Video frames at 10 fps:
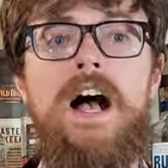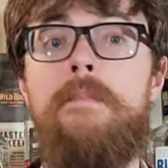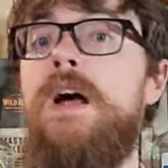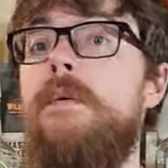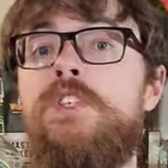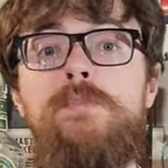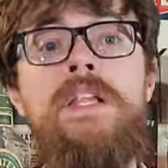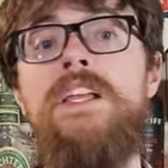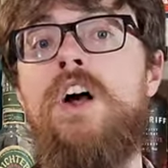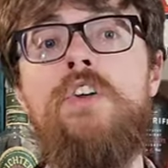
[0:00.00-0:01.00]
I'm not
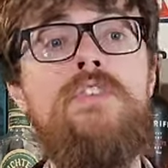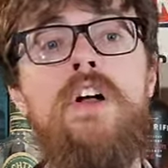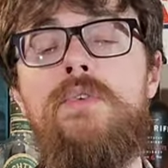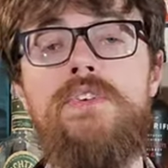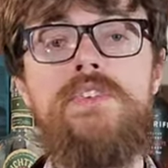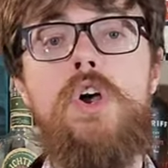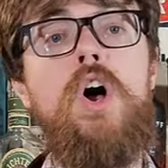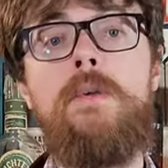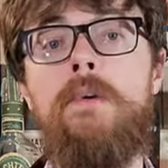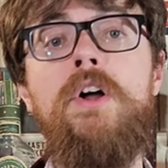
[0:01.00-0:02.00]
spending $100
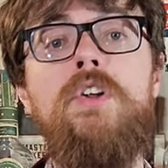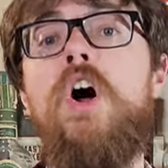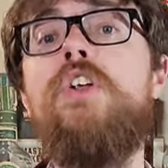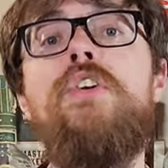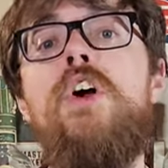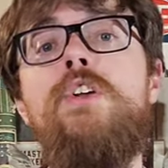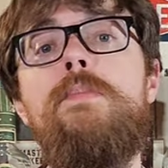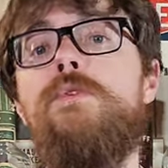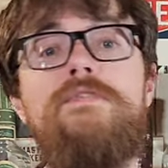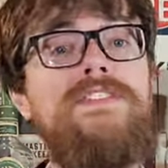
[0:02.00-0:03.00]
on a bottle under
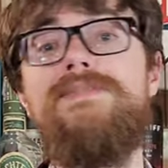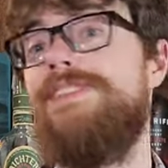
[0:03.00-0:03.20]
100 proof.